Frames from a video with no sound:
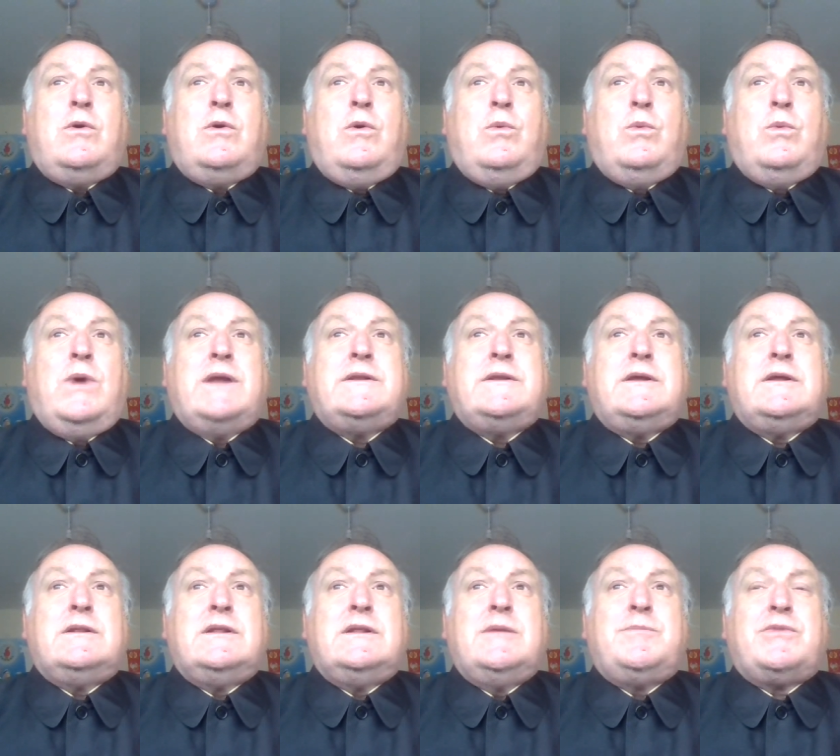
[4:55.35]
when
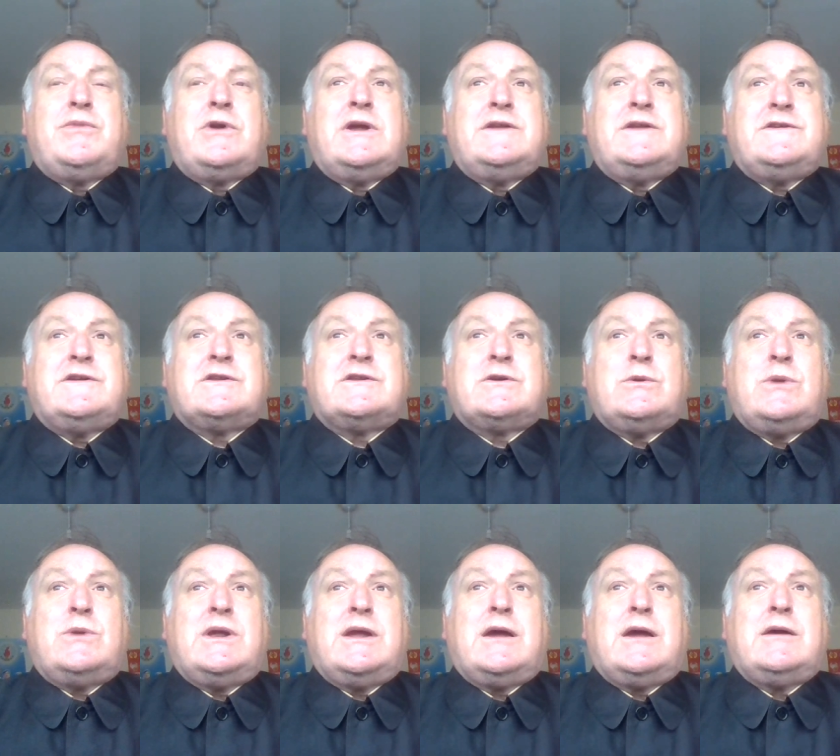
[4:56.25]
he liberated
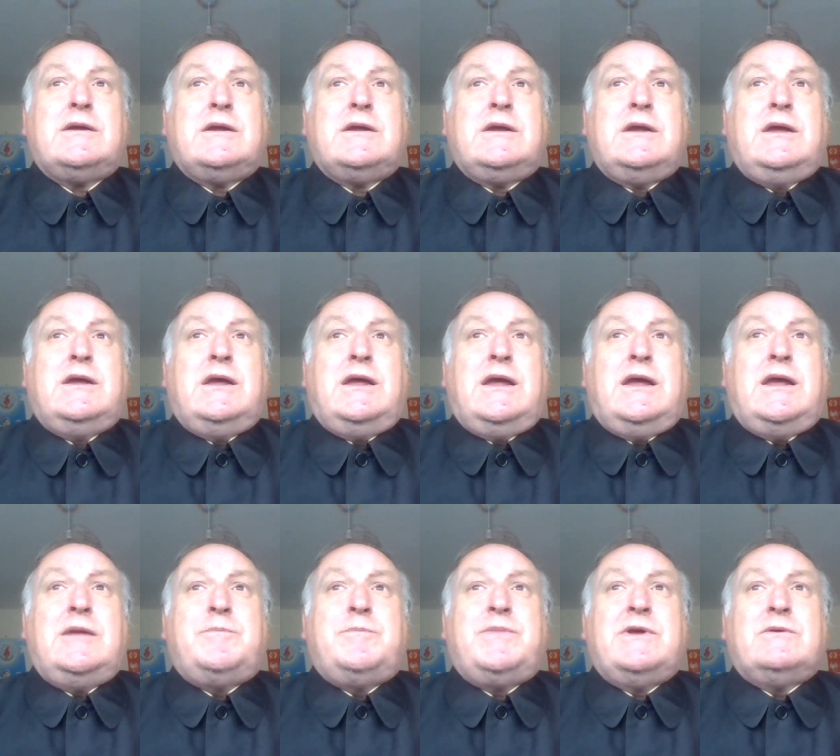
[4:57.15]
Korea,
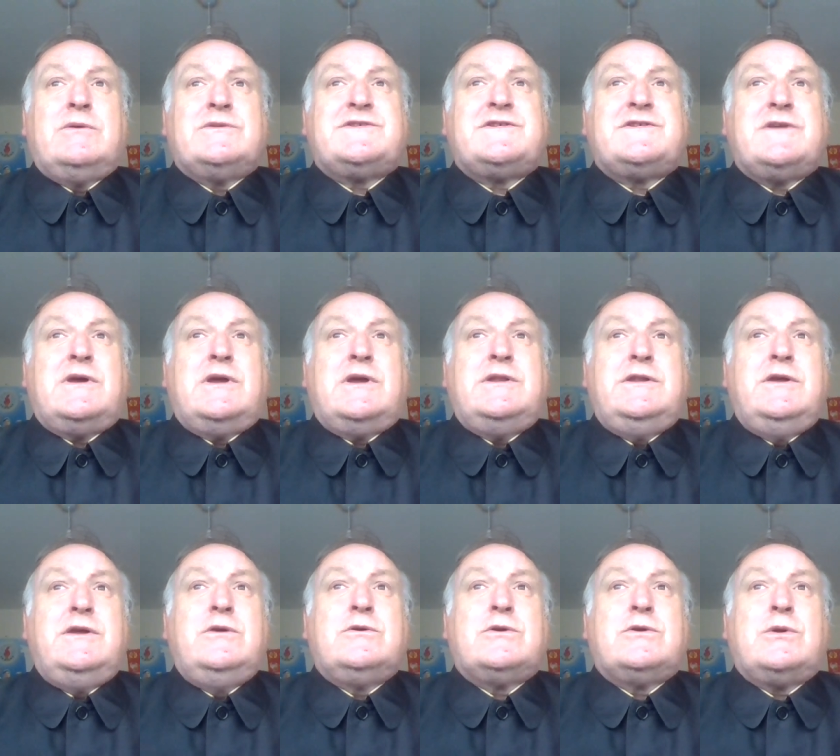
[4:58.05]
he built a
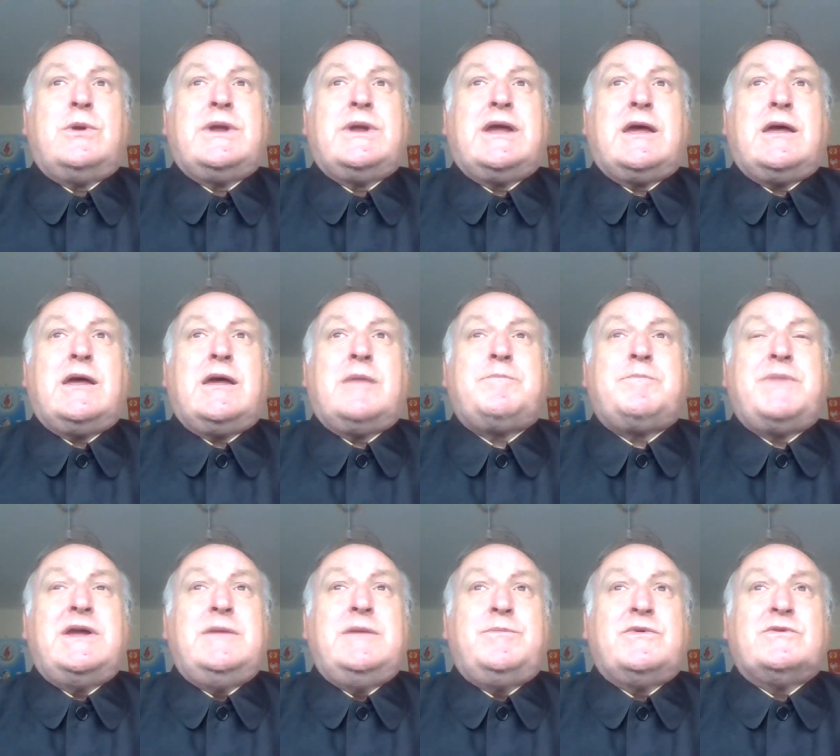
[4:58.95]
new Korea, a
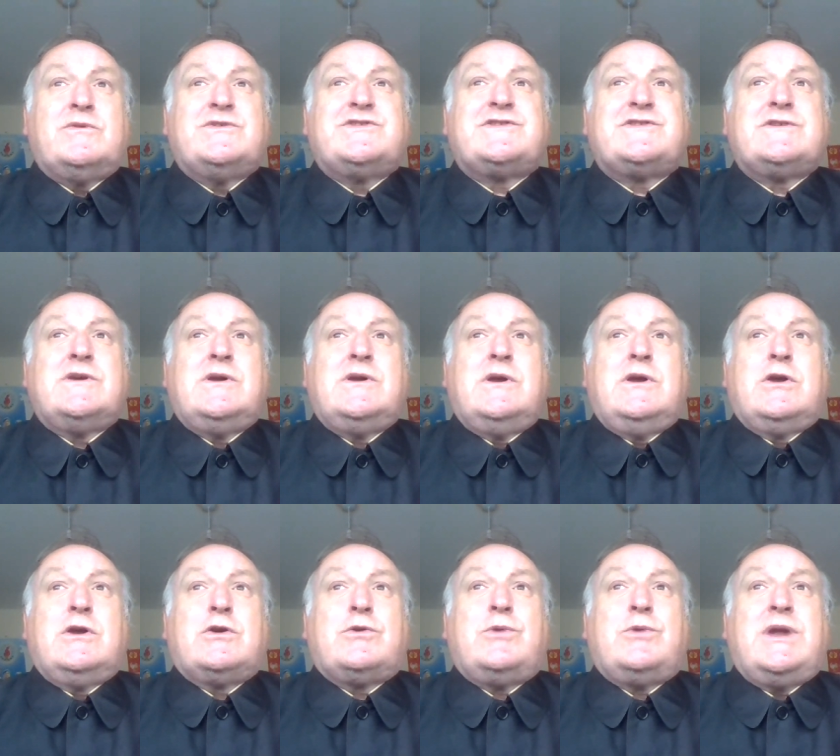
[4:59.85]
people's
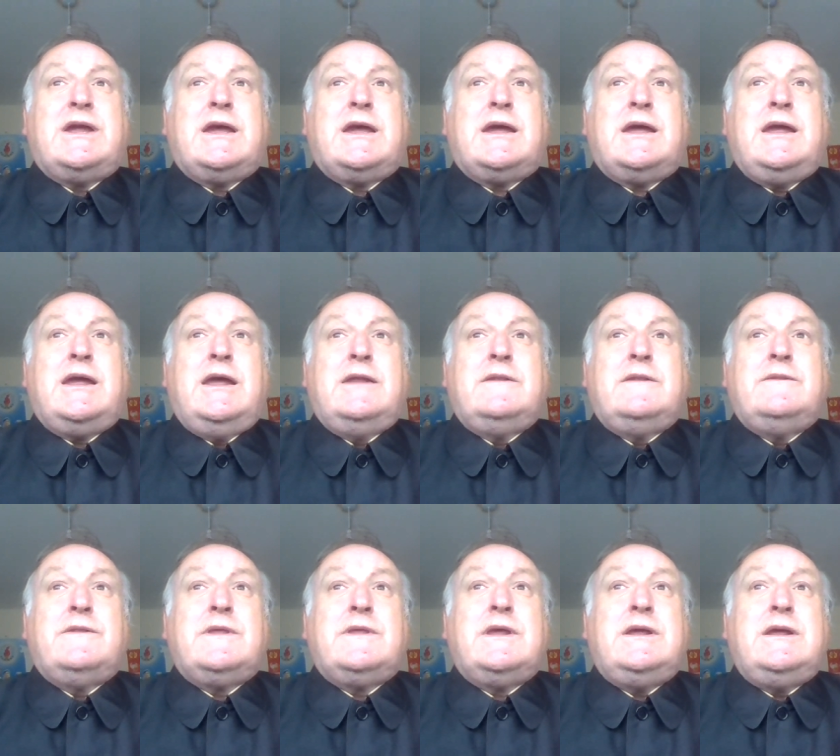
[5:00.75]
appropriate
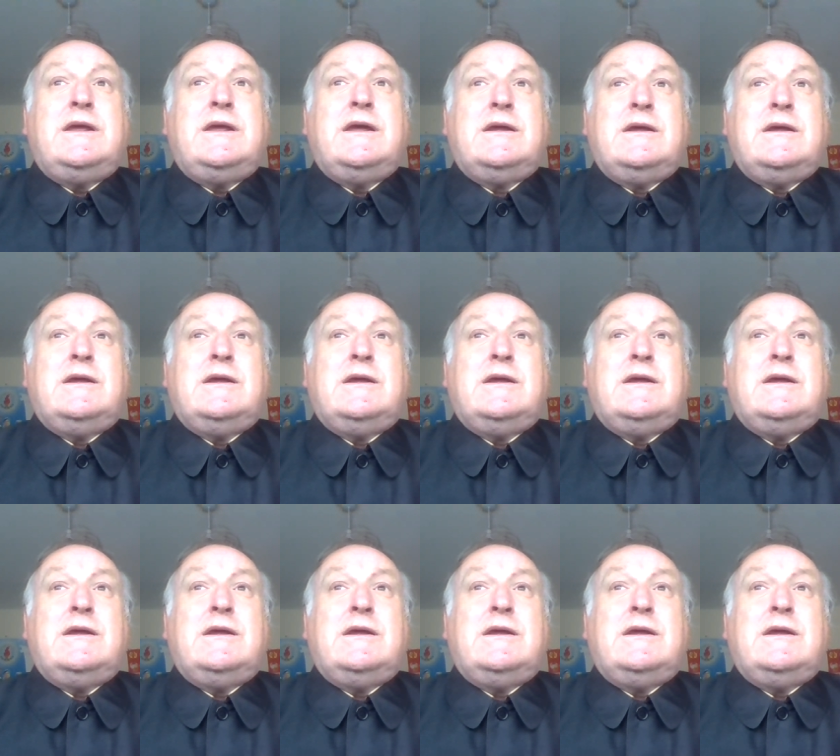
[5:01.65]
in the